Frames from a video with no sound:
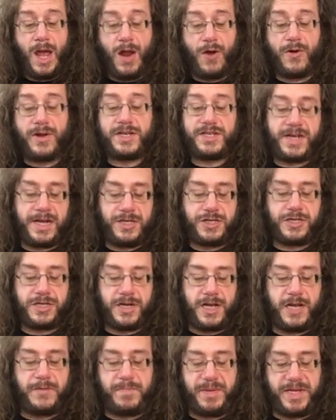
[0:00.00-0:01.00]
Her
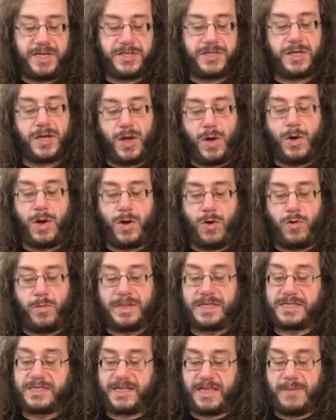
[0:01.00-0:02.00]
intention had been to go
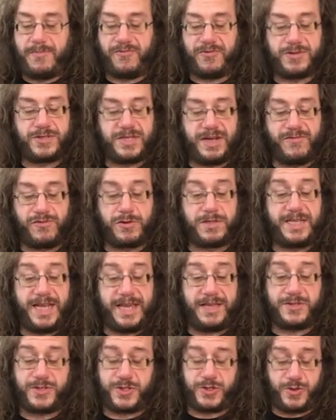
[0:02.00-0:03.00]
home and sleep for several
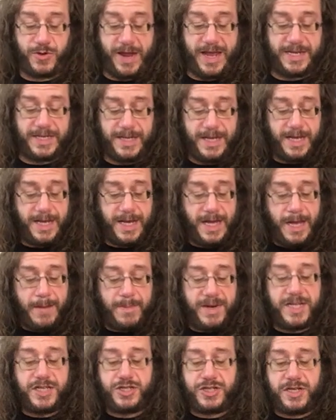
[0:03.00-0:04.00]
days straight,
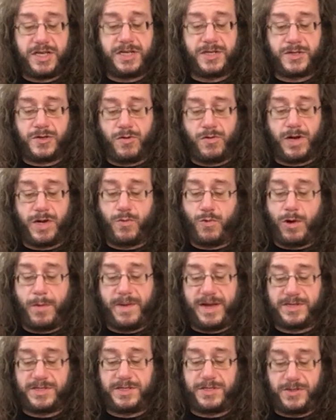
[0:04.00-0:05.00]
but as she and Torin were
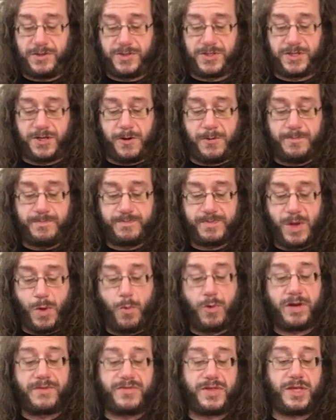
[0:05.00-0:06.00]
about to do so,
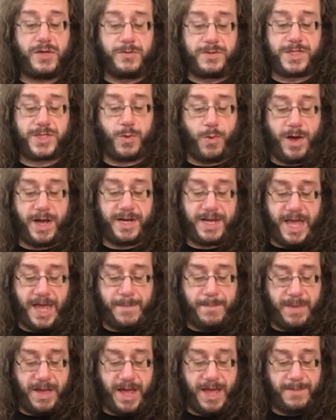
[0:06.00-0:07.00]
one of the youth squad
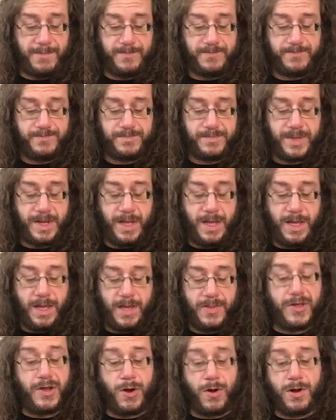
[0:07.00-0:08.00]
came by.
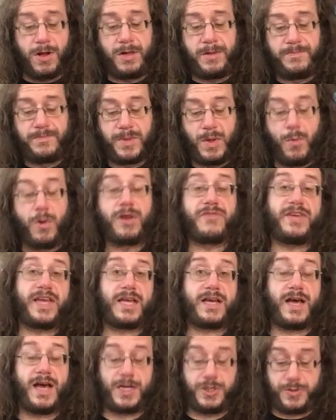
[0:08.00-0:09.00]
The girl, one of a
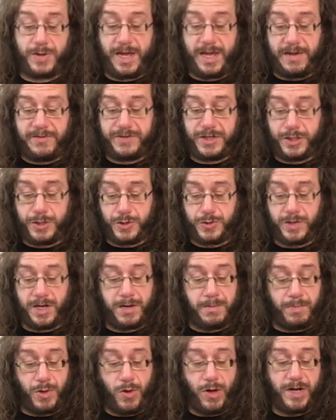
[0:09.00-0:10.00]
cadre of
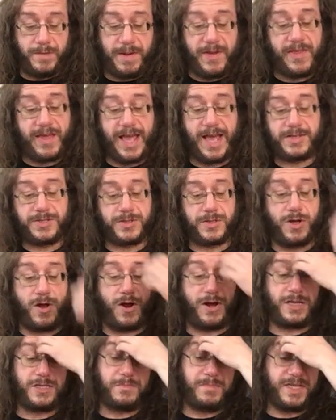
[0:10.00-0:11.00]
children employed by the castle
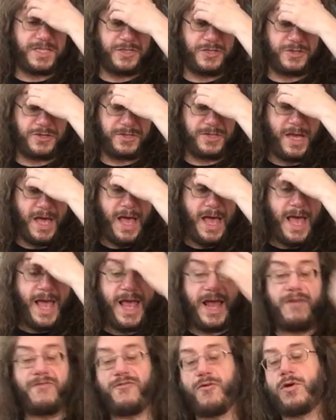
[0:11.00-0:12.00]
guard as messengers,
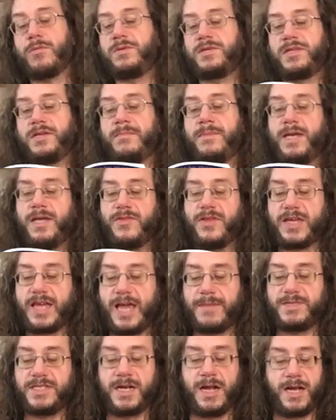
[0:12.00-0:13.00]
informed them that
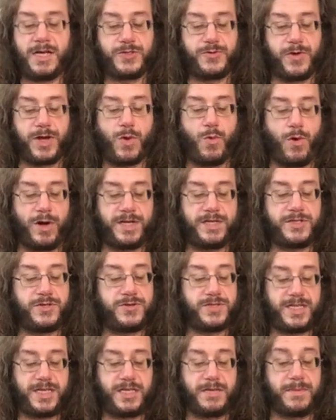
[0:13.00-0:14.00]
Captain Osric wanted
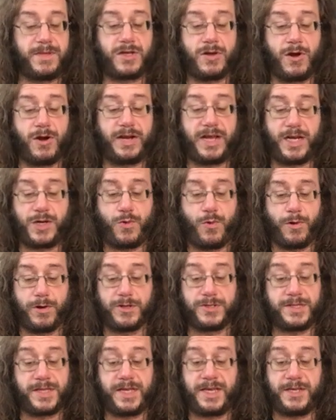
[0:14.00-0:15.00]
to see them at guard
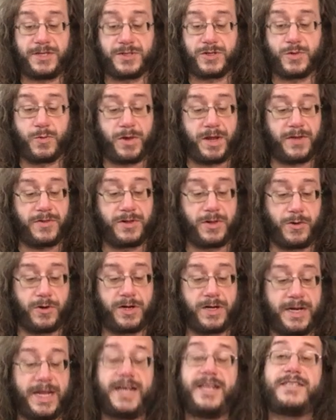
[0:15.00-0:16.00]
headquarters in the eastern wing of the
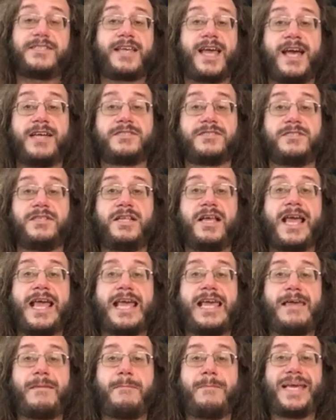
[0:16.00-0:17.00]
Lord and Lady's castle
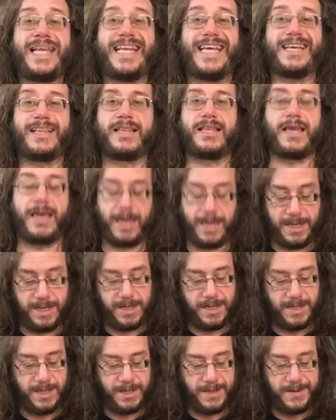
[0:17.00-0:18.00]
immediately.
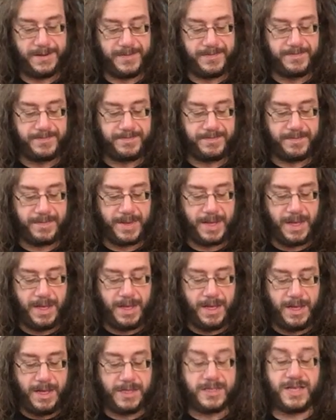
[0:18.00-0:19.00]

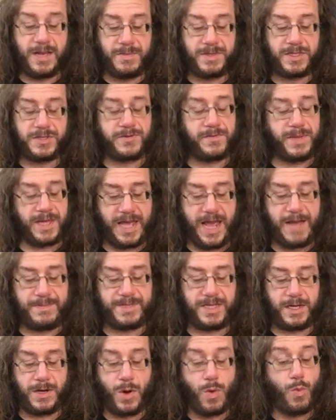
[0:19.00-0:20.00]
Summons from the
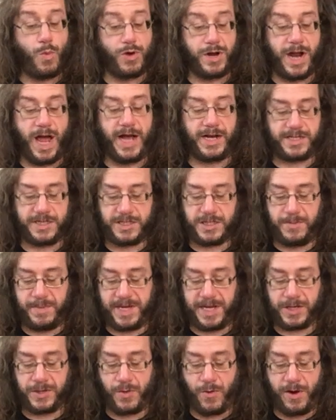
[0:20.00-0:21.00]
captain were not to
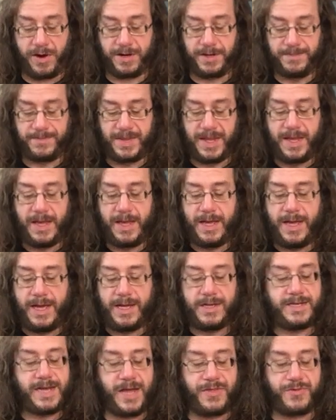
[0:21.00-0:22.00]
be ignored.
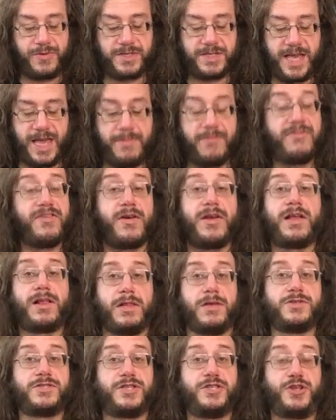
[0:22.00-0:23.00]
Danthres came very
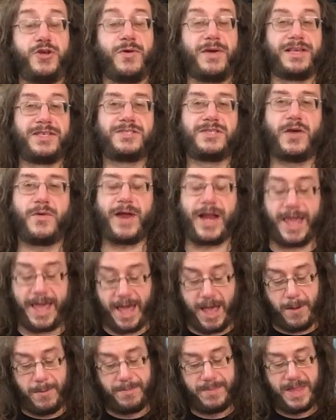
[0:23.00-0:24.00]
close to doing so
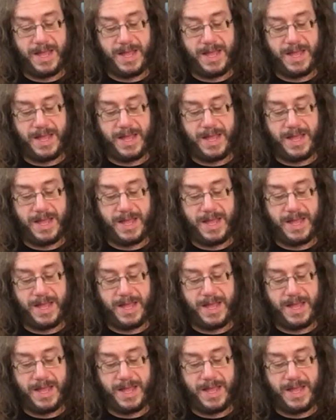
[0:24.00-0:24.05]
anyhow.